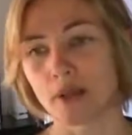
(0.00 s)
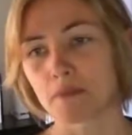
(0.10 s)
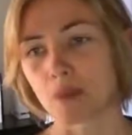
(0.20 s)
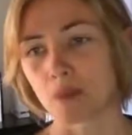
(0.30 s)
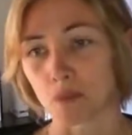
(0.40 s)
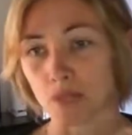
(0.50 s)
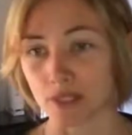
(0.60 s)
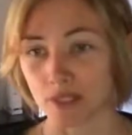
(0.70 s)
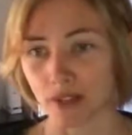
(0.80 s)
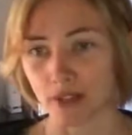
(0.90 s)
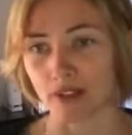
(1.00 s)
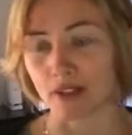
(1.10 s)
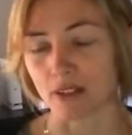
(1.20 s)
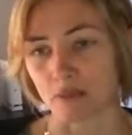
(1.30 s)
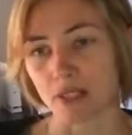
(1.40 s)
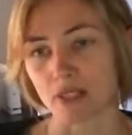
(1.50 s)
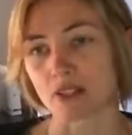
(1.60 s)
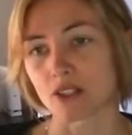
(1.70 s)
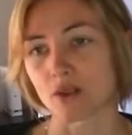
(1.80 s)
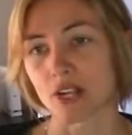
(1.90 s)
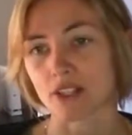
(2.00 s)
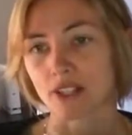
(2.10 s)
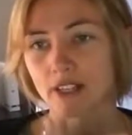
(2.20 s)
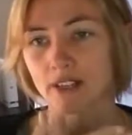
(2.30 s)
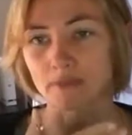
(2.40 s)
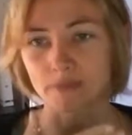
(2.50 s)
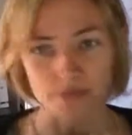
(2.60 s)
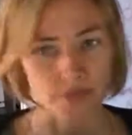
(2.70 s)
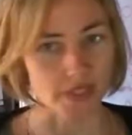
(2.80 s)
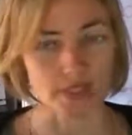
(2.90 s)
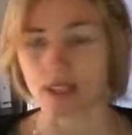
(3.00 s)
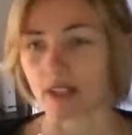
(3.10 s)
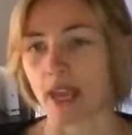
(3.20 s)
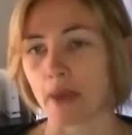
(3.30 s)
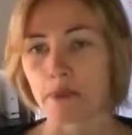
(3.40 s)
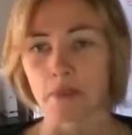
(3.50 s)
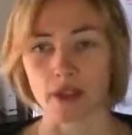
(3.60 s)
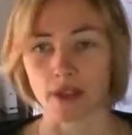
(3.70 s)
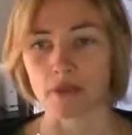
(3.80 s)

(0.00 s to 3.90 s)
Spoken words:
But when we decided and committed to actually, this is going to happen, we're going to